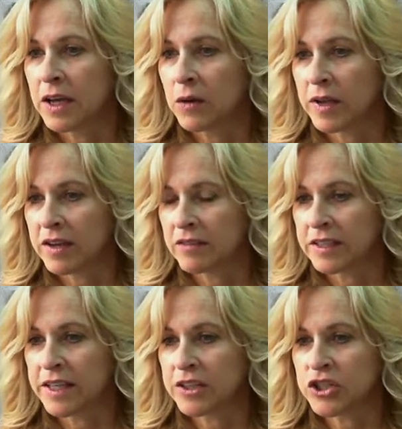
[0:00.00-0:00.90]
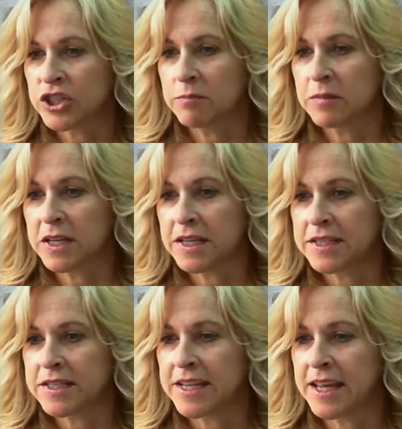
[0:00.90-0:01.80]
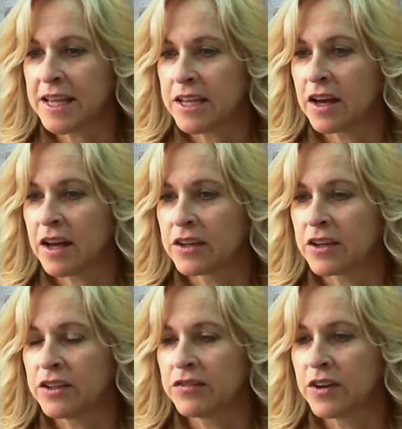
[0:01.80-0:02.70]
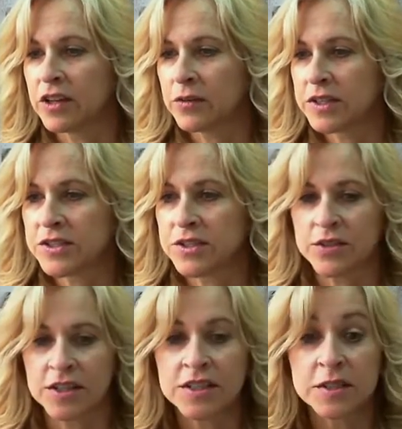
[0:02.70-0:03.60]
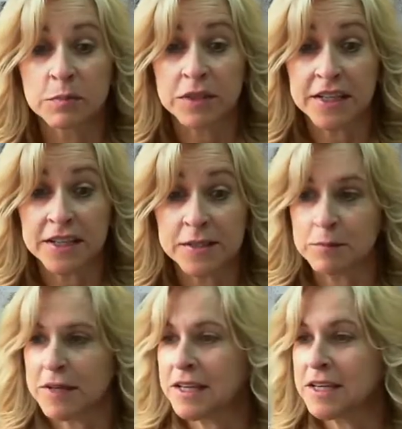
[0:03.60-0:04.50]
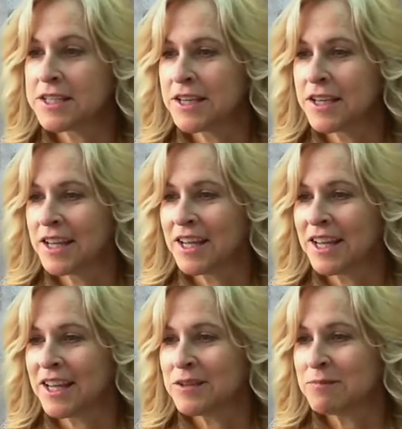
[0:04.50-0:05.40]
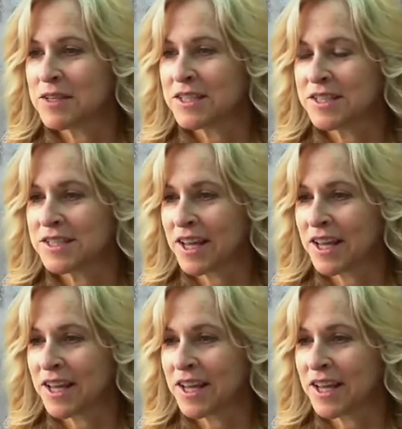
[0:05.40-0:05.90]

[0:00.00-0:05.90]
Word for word: We have a leadership meeting today. Uh, could the following students please meet in Mrs.